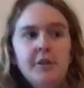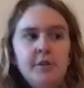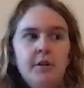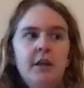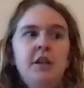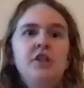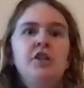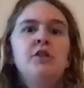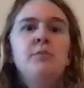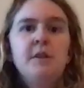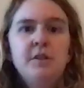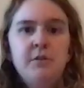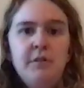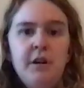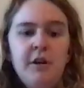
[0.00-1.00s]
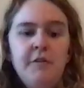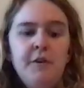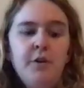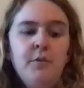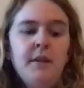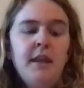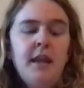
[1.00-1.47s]
so like she went to an
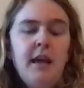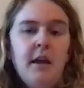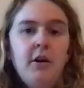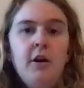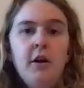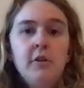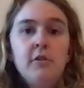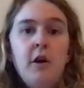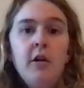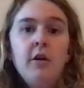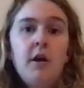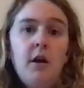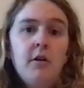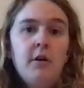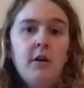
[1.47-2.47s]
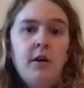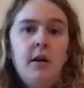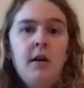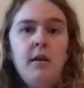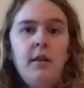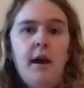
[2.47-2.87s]
interview with like her daughter on her